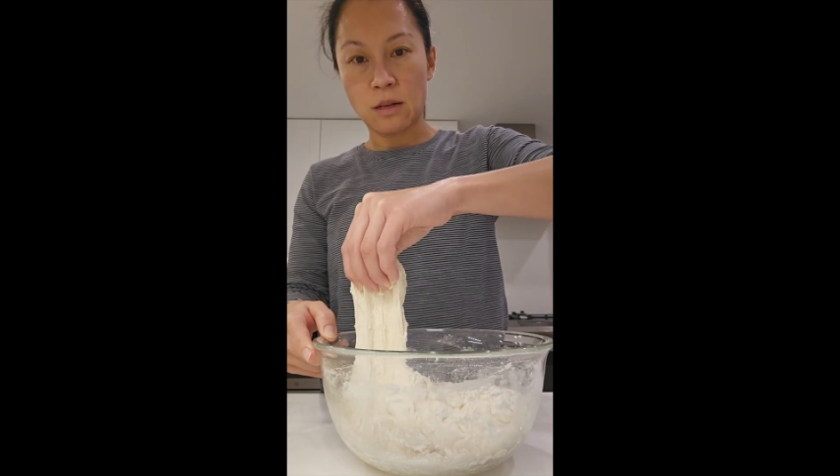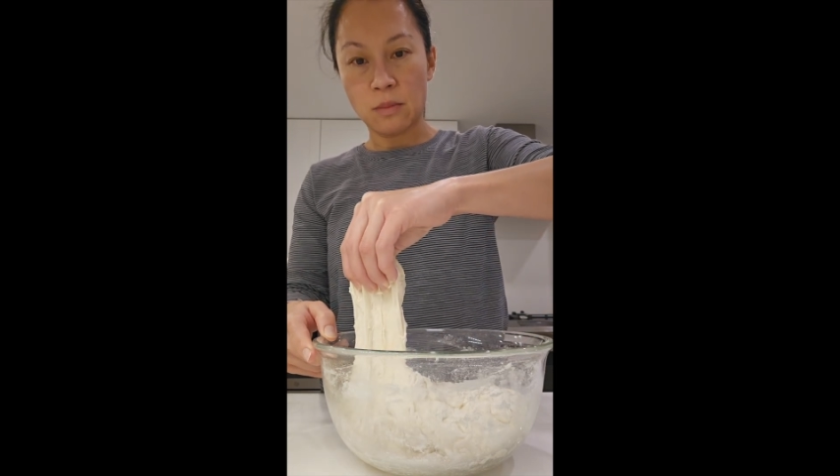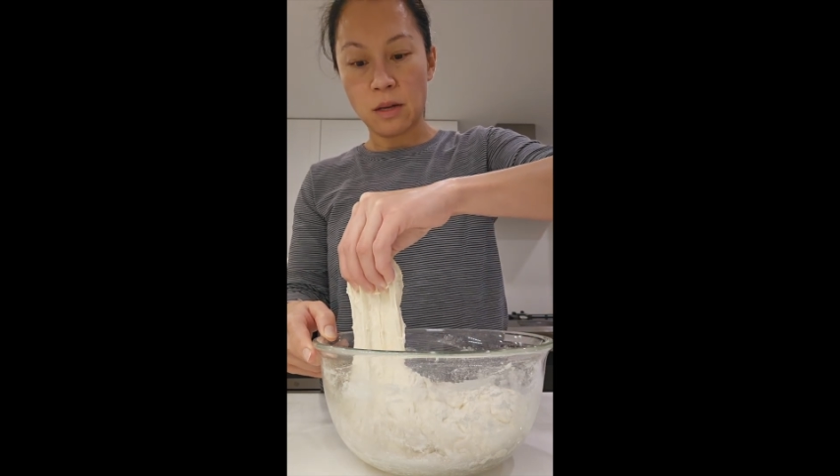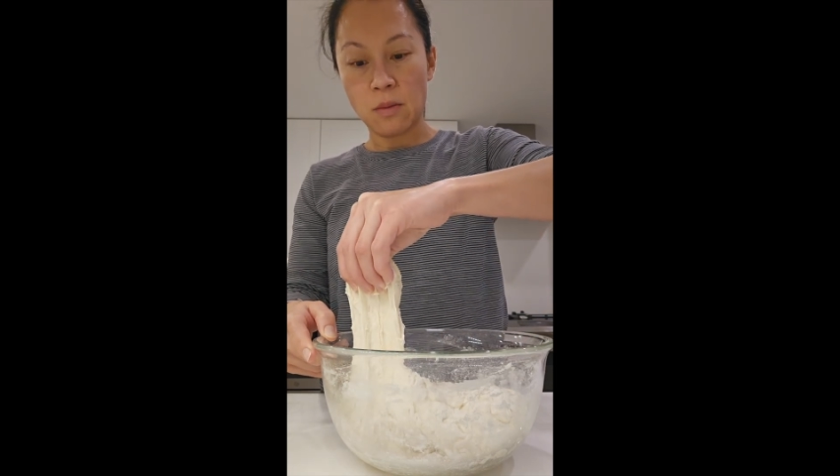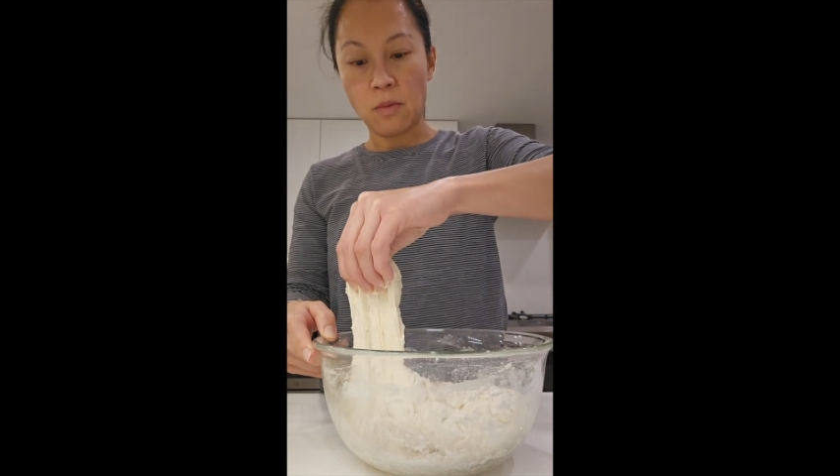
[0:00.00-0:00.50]

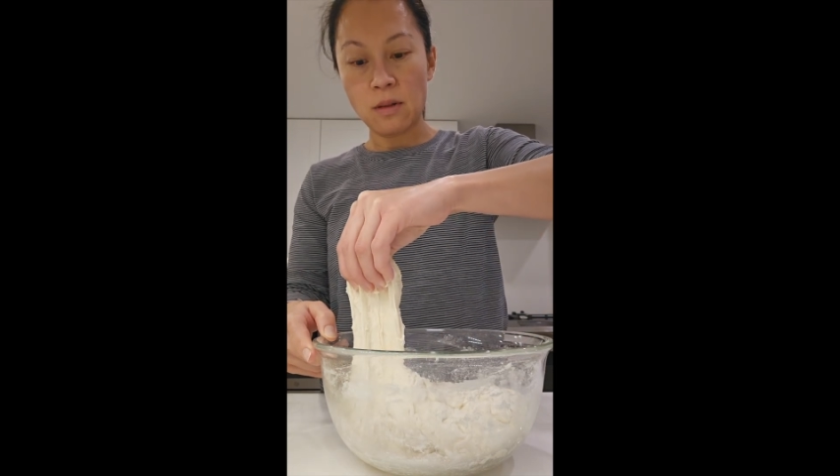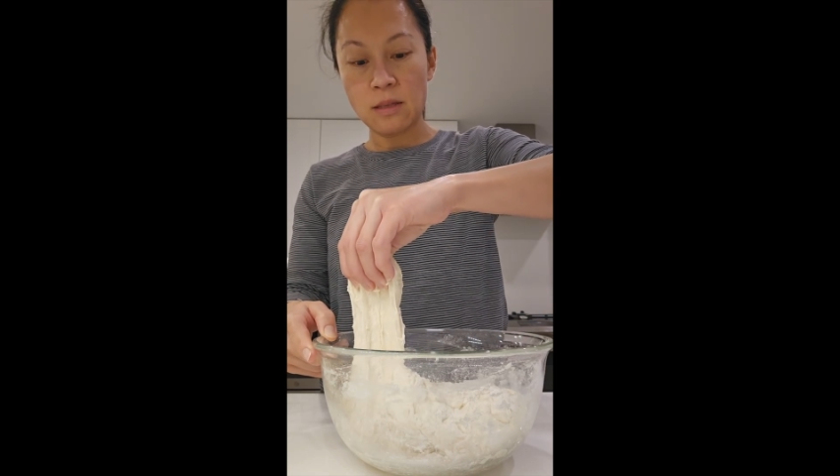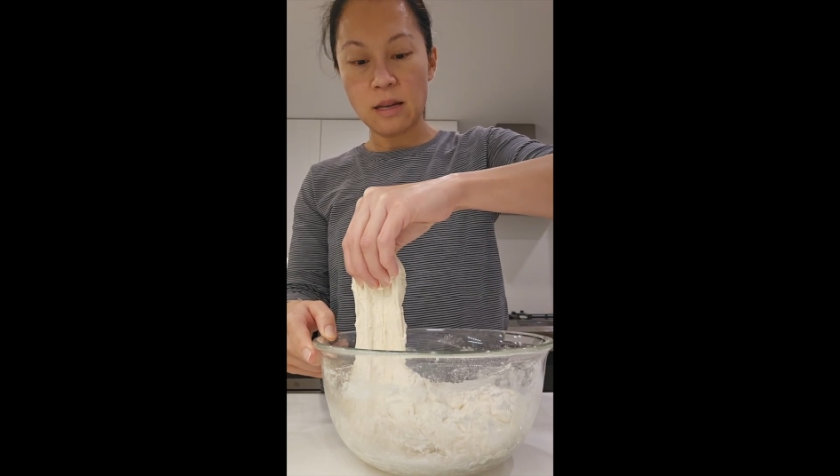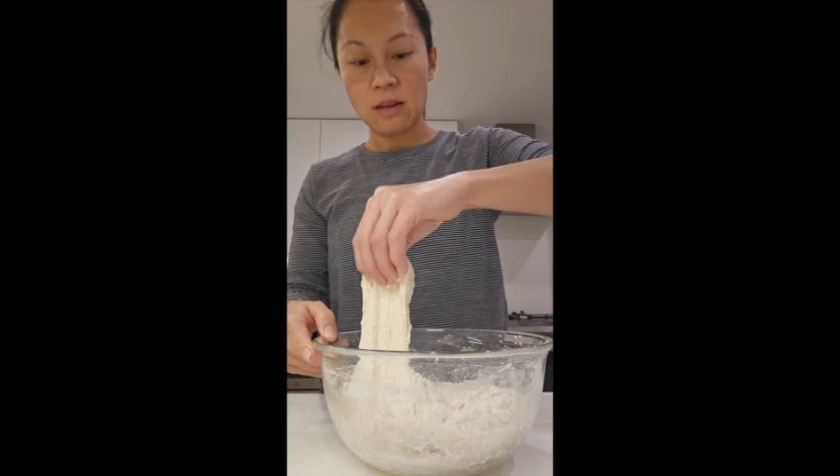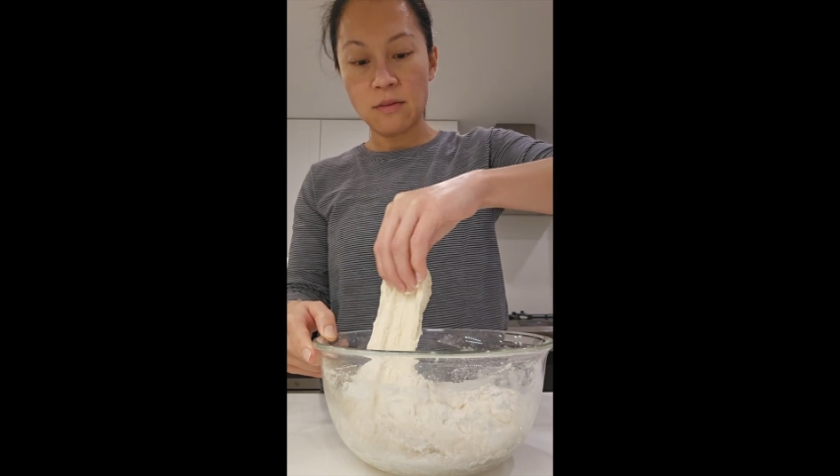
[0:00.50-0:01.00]
pick up one
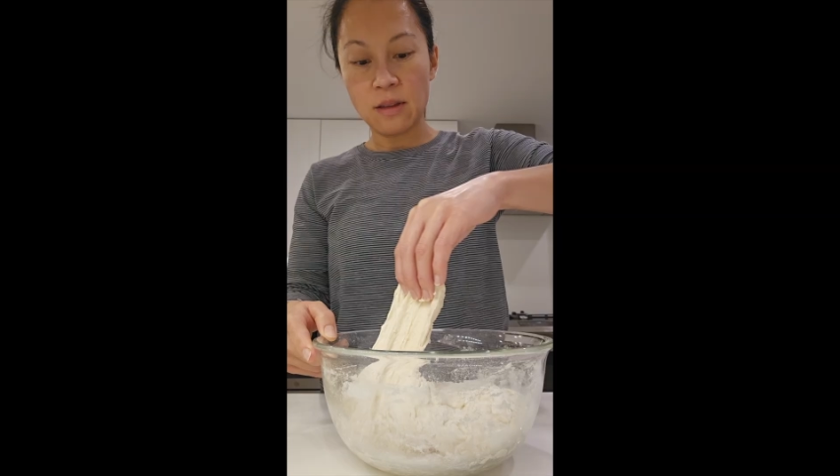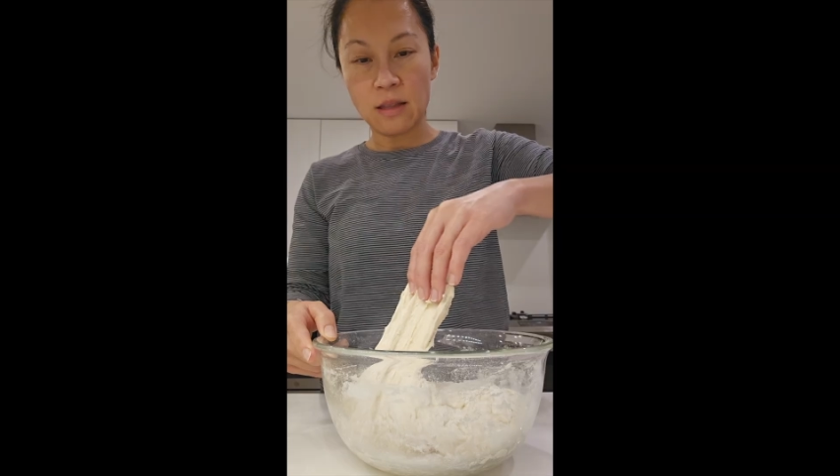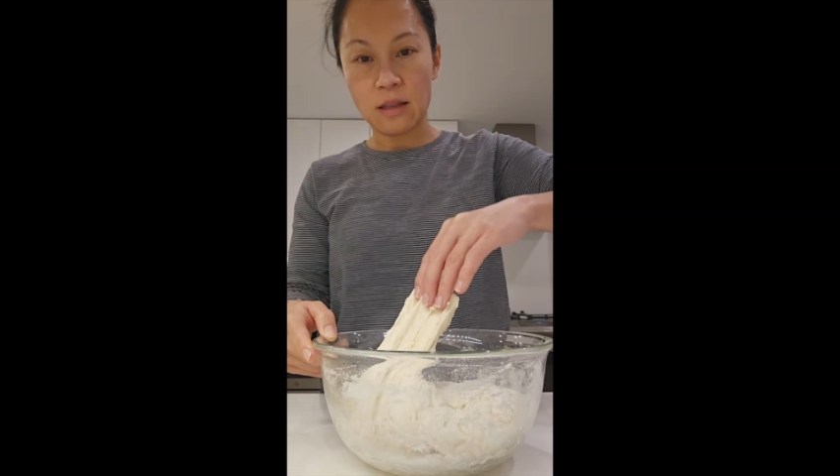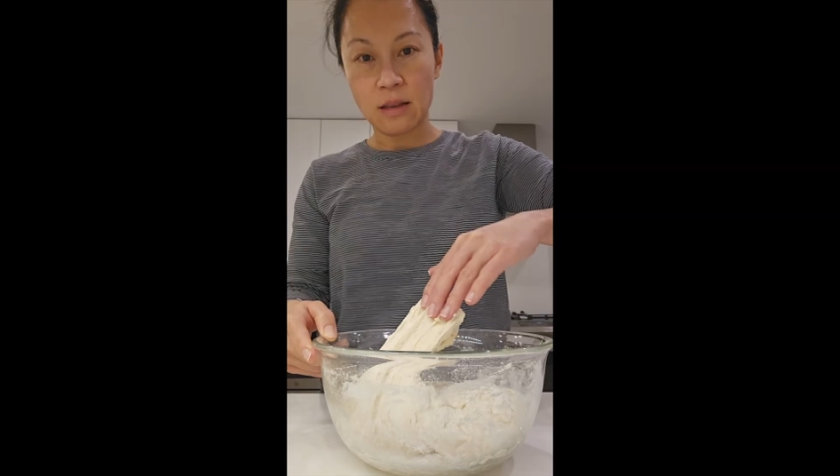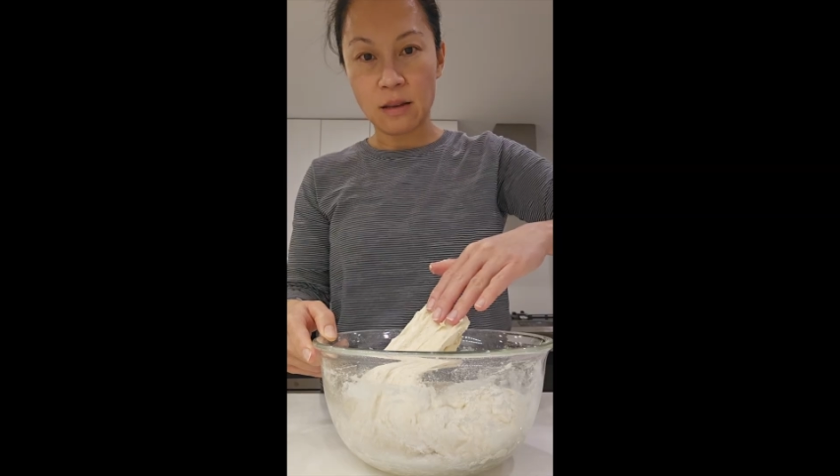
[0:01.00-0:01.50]
side of it
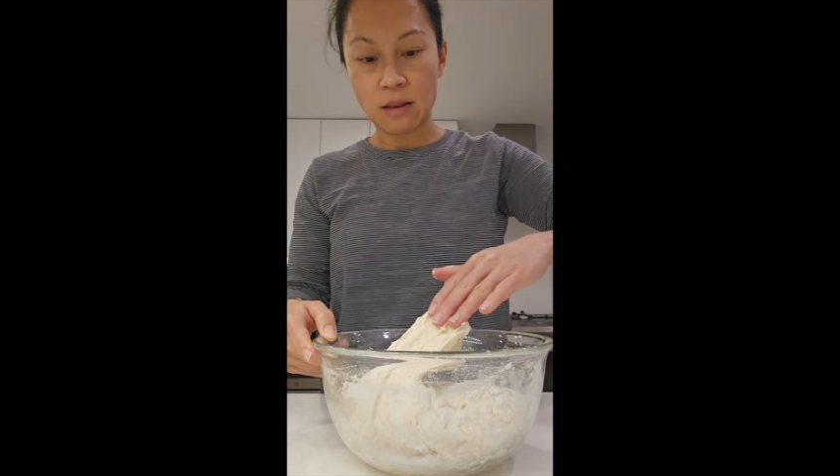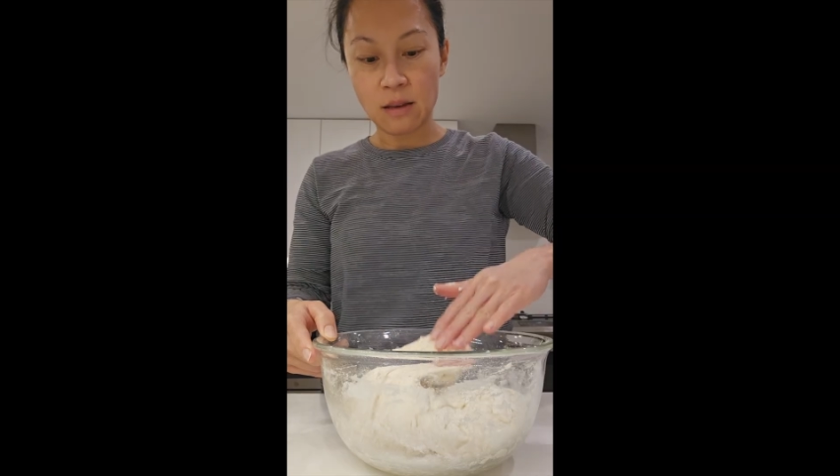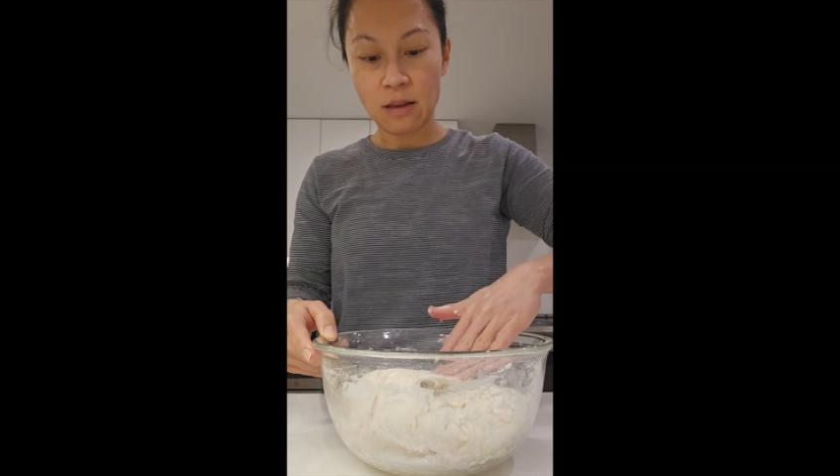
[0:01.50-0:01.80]
and then